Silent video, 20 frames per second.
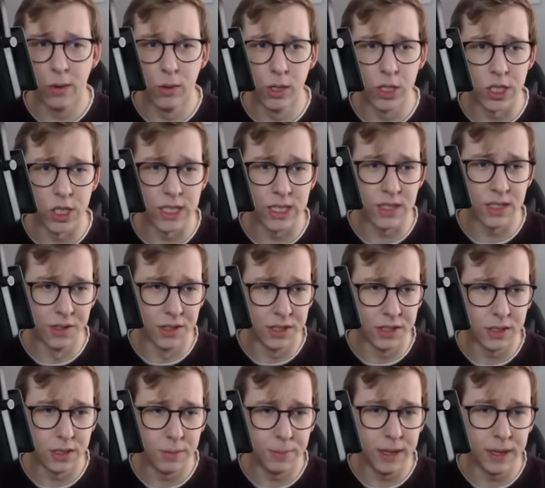which is going
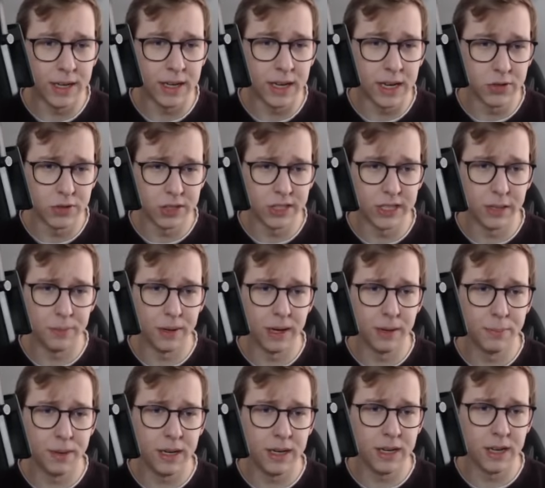to be an interesting
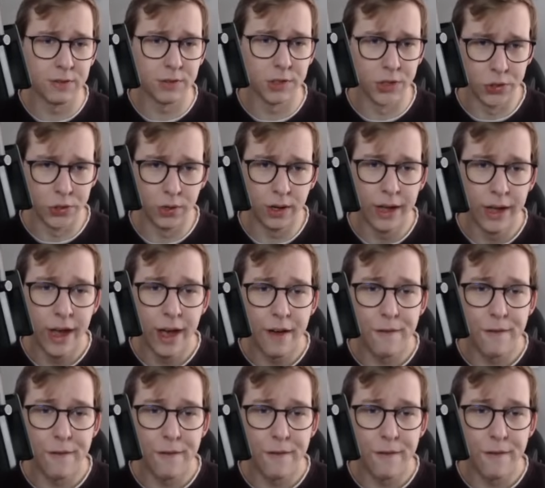pick. B tier for sure.